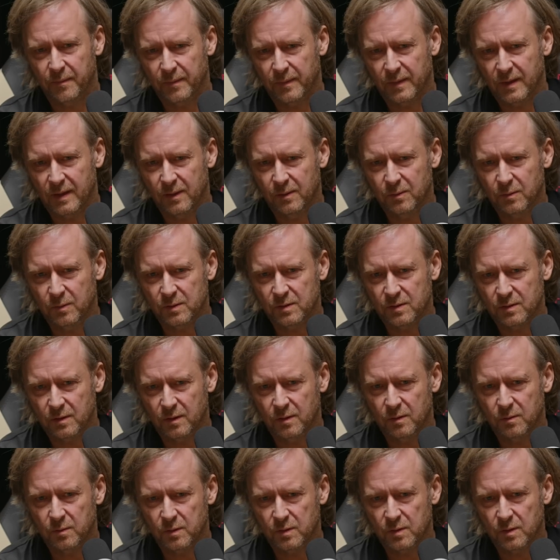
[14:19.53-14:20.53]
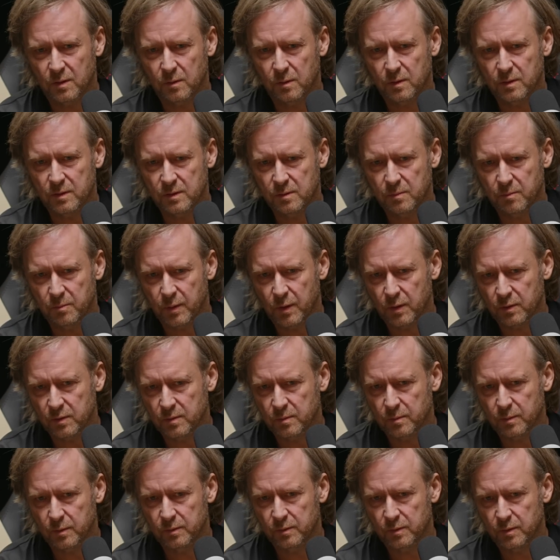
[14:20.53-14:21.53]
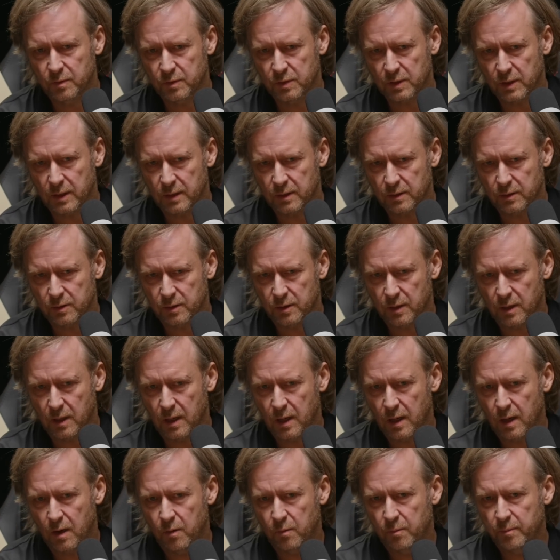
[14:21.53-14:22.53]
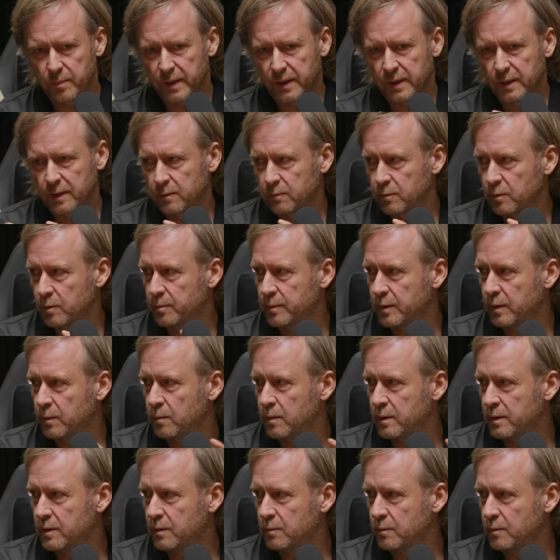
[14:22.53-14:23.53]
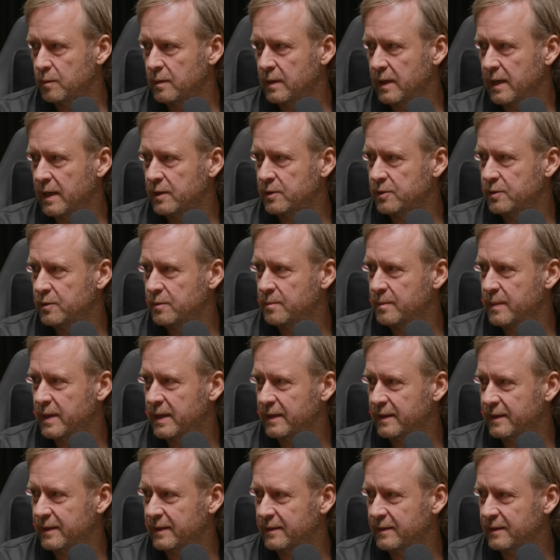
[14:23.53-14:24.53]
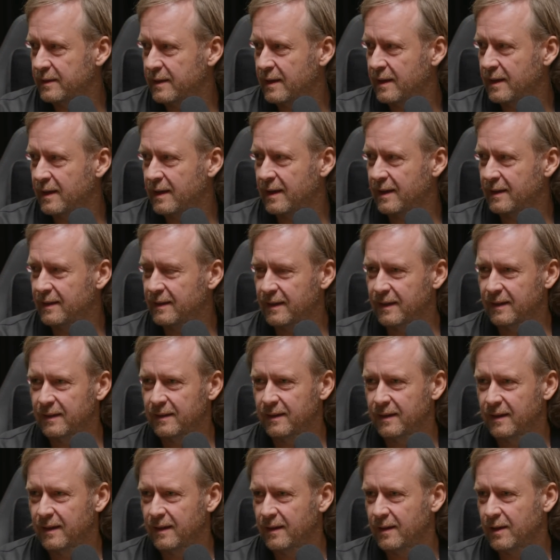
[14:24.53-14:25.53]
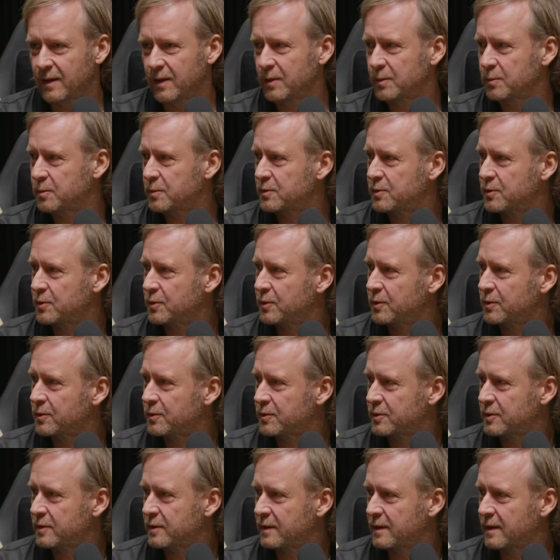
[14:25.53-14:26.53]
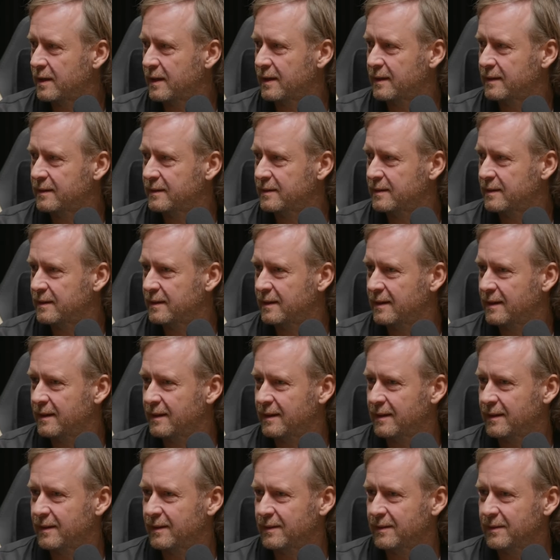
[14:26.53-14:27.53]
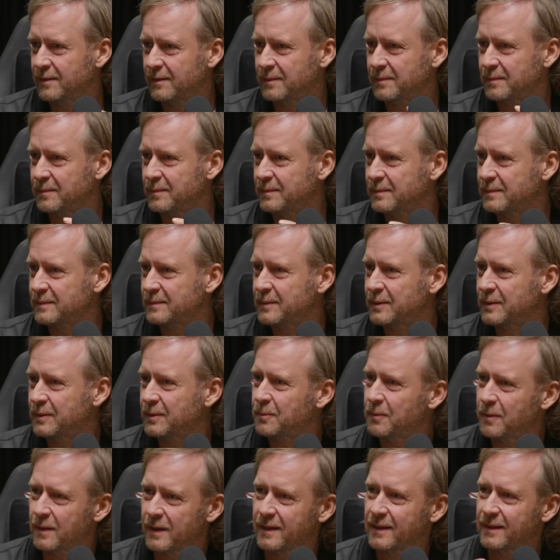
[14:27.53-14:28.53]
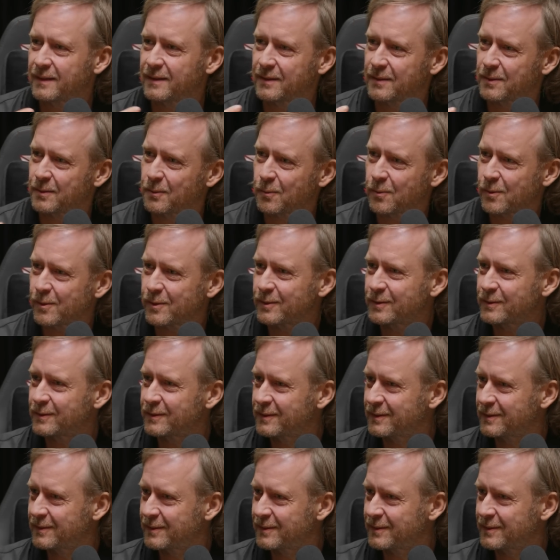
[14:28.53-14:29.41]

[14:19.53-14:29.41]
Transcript: it was always impossible to judge how big it will be when you will actually make it. And then it was huge, and you wanted the world,